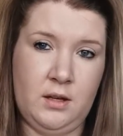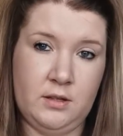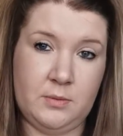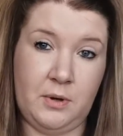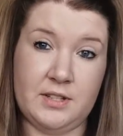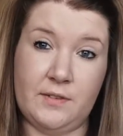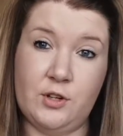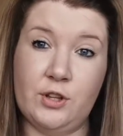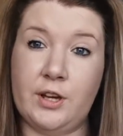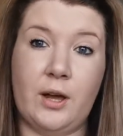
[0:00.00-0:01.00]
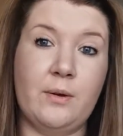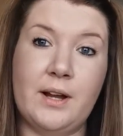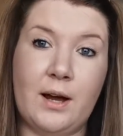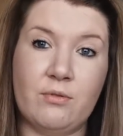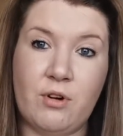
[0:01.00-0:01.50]
So we're going to have another go
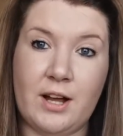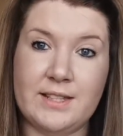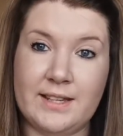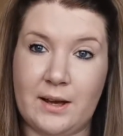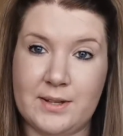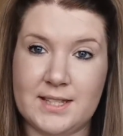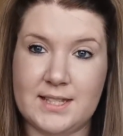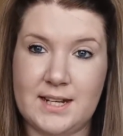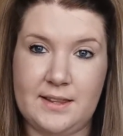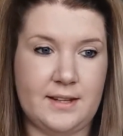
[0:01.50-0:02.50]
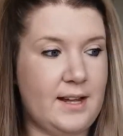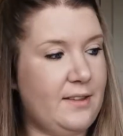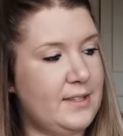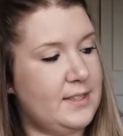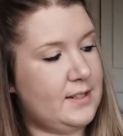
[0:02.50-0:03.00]
now at writing our slither
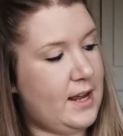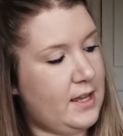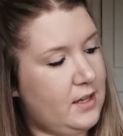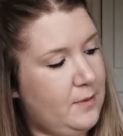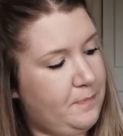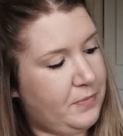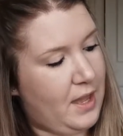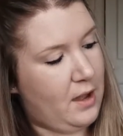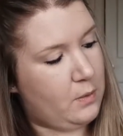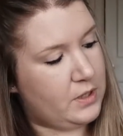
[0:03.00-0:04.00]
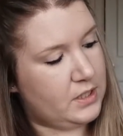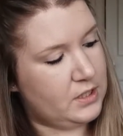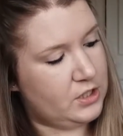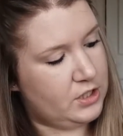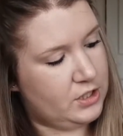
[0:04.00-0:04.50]
down the snake. Our
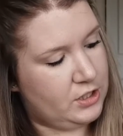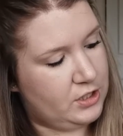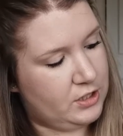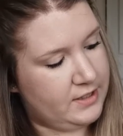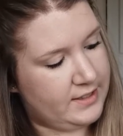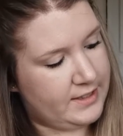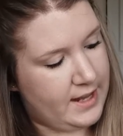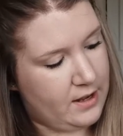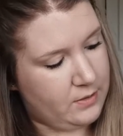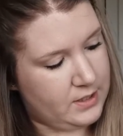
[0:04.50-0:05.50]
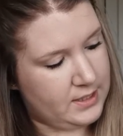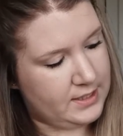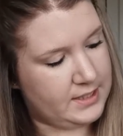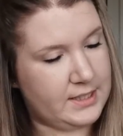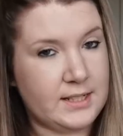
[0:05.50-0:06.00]
S sound.
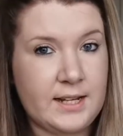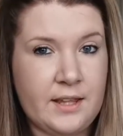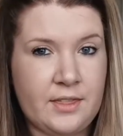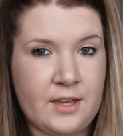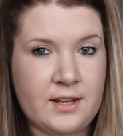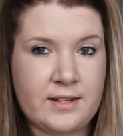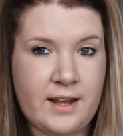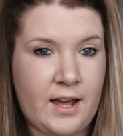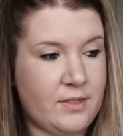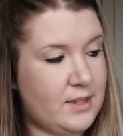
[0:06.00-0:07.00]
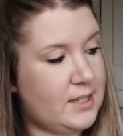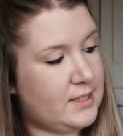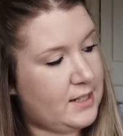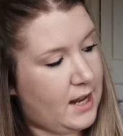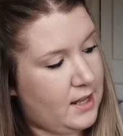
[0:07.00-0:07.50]
Slither down the
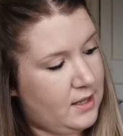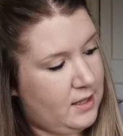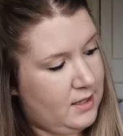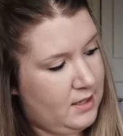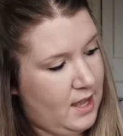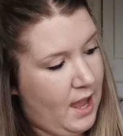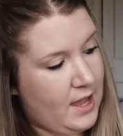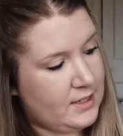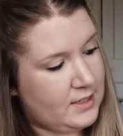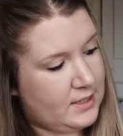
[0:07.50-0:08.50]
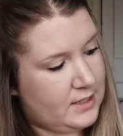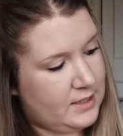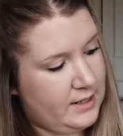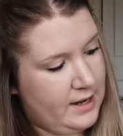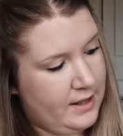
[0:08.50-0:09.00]
snake.
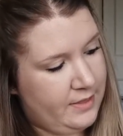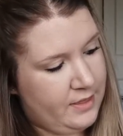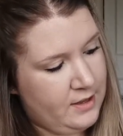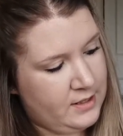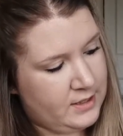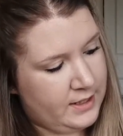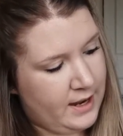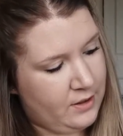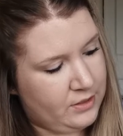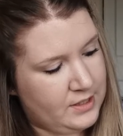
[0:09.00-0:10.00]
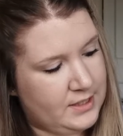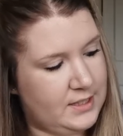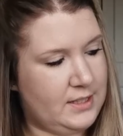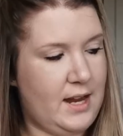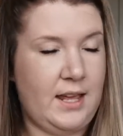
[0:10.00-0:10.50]
Slither down the
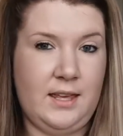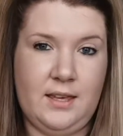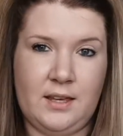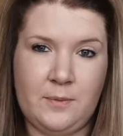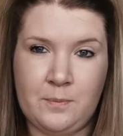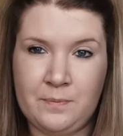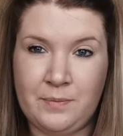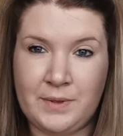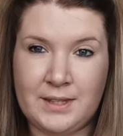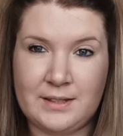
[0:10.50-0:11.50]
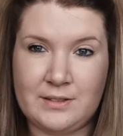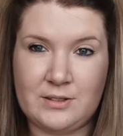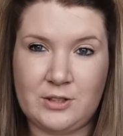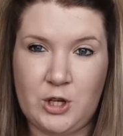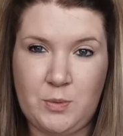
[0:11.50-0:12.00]
snake.
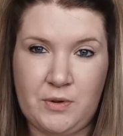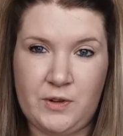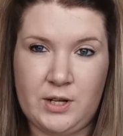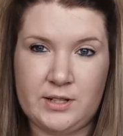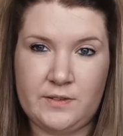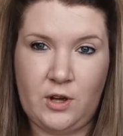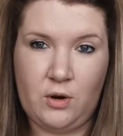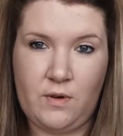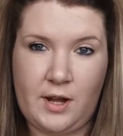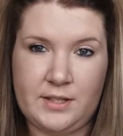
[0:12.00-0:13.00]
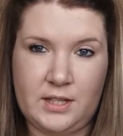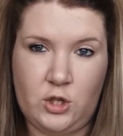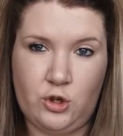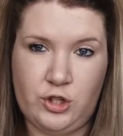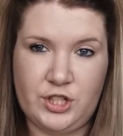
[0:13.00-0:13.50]
Super. If you'd like to go at writing
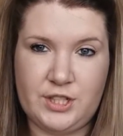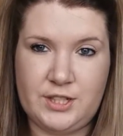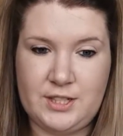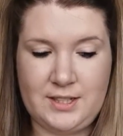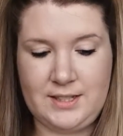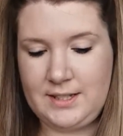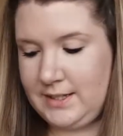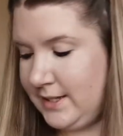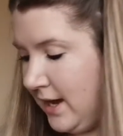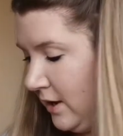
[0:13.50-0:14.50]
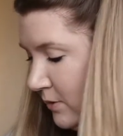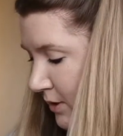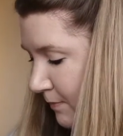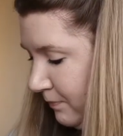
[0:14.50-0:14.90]
your S sound.